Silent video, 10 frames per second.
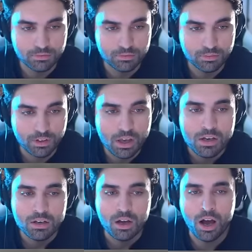I am
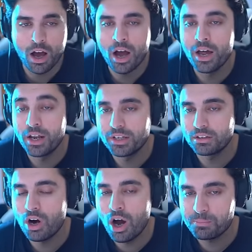not. Uh, uh,
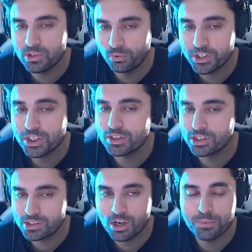another observation,
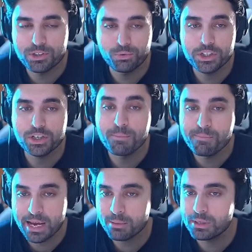just an
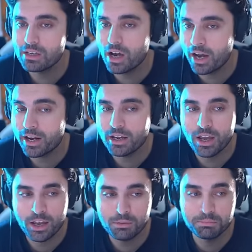observation. Maybe
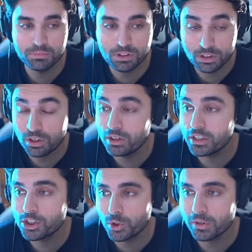I am
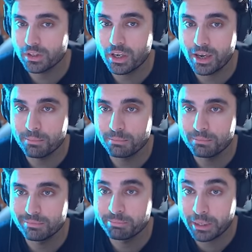currently enjoying the game
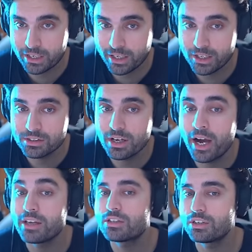because
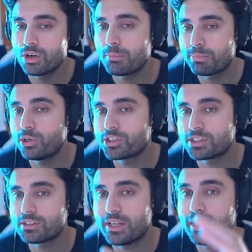I did not
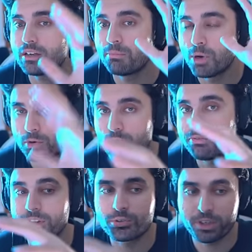purchase like Modern
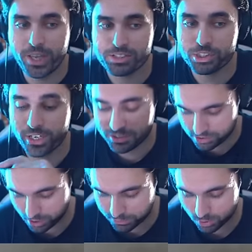Warfare 3 last year. I
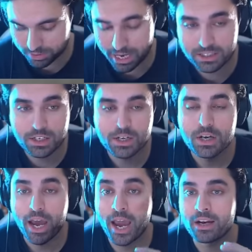skipped on that
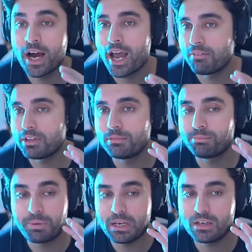and I
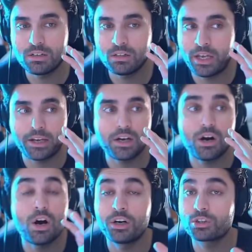haven't been like
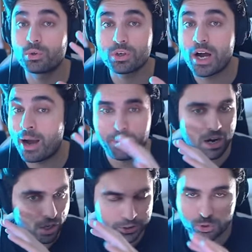a hardcore call. I'm
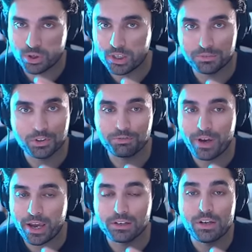a hardcore Call of Duty
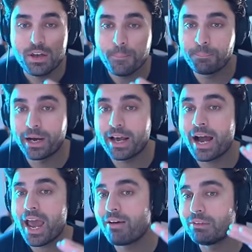fan, but
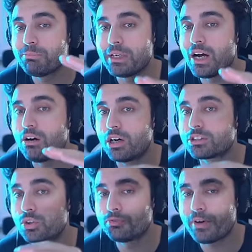I haven't been a
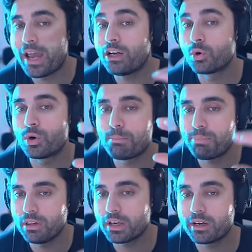hardcore fan or a
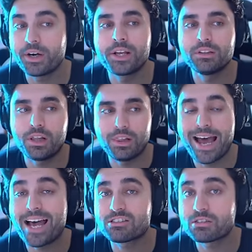player in the
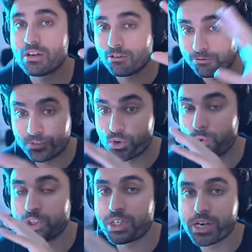last
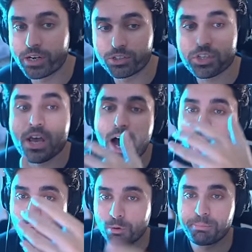few years.
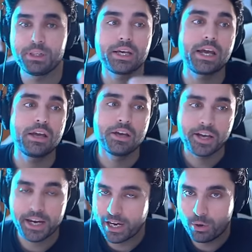I would play
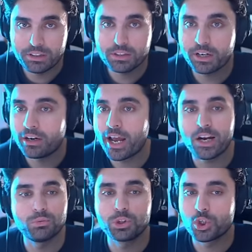here and there
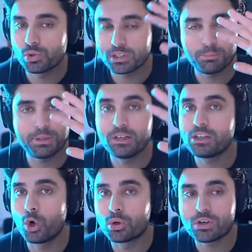and I would usually play
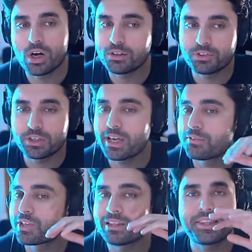the old Call of Duty
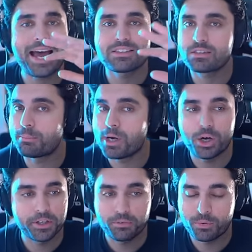games and that's
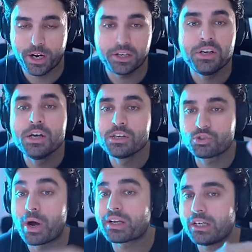about it, right?
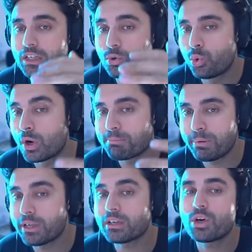So I kind of quit
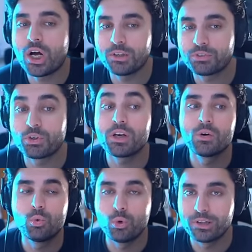playing Call of
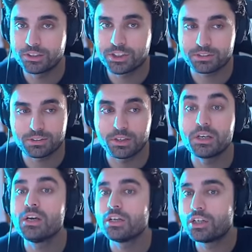Duty
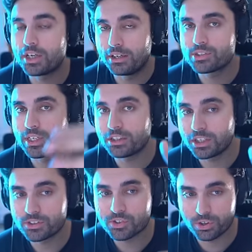religiously years and
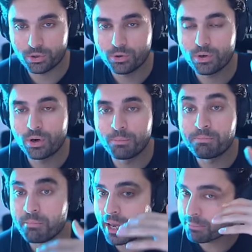years ago.
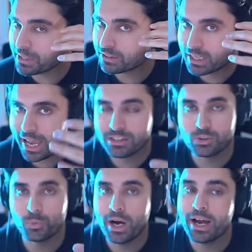Maybe
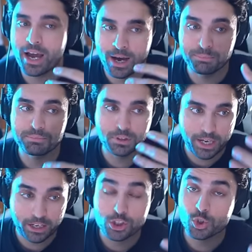that's why I'm
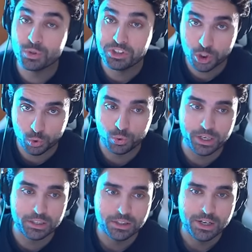getting to
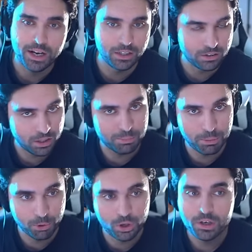enjoy it a little
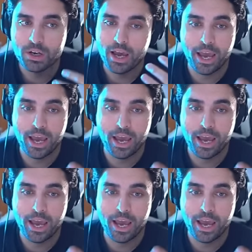bit more.